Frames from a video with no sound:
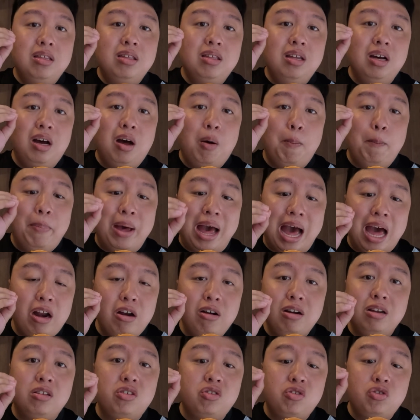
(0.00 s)
the
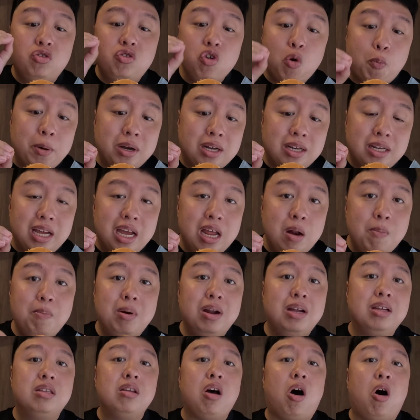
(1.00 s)
batter is super thin,
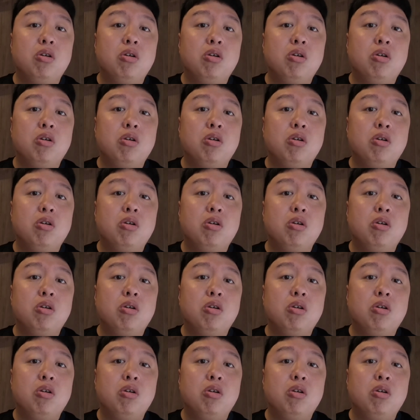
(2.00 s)
but it's